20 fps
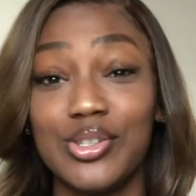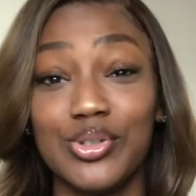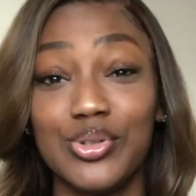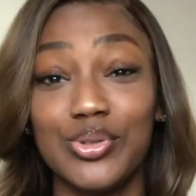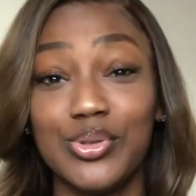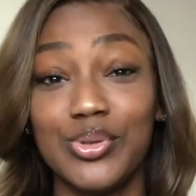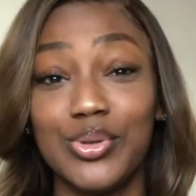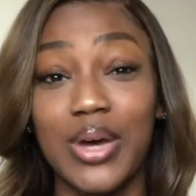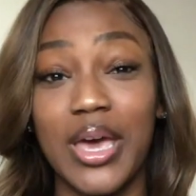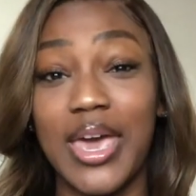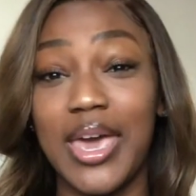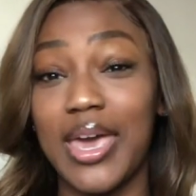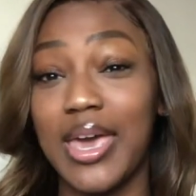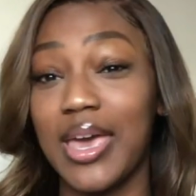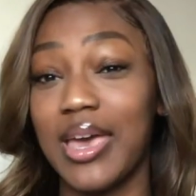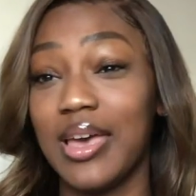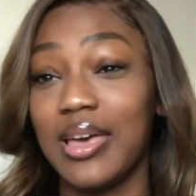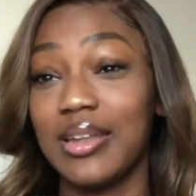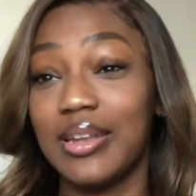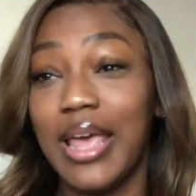to
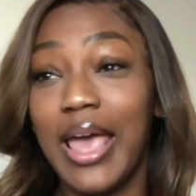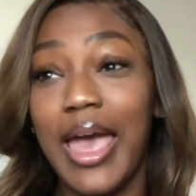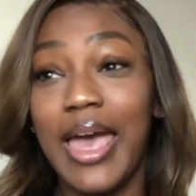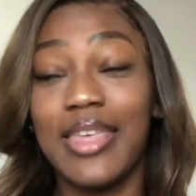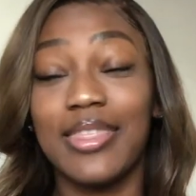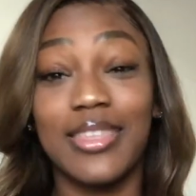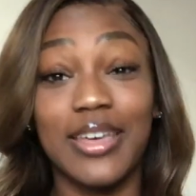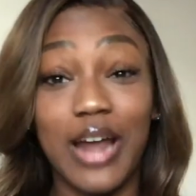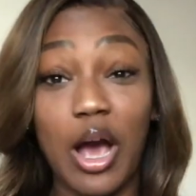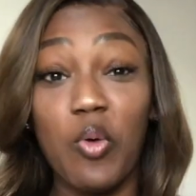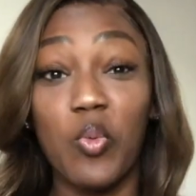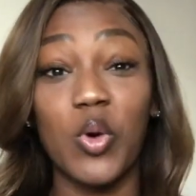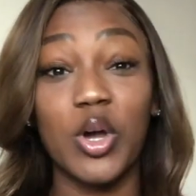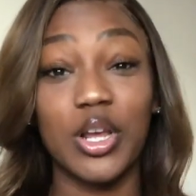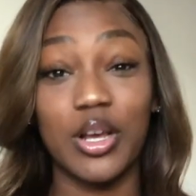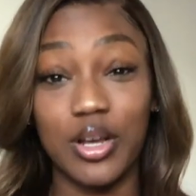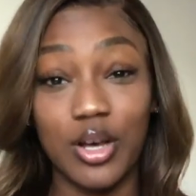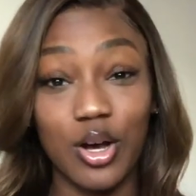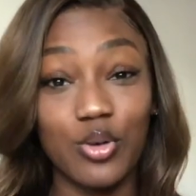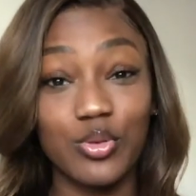and that I
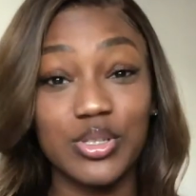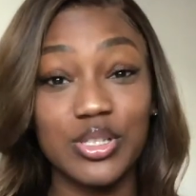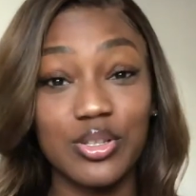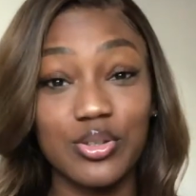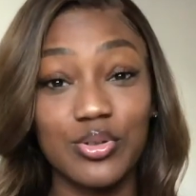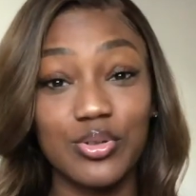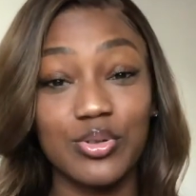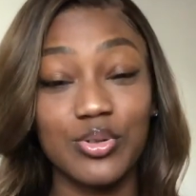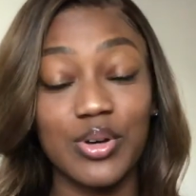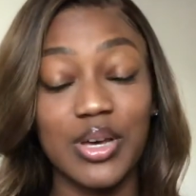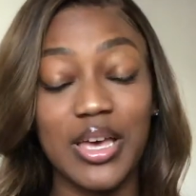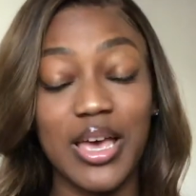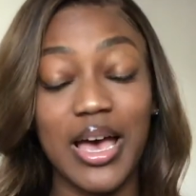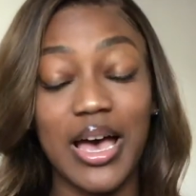want to go to.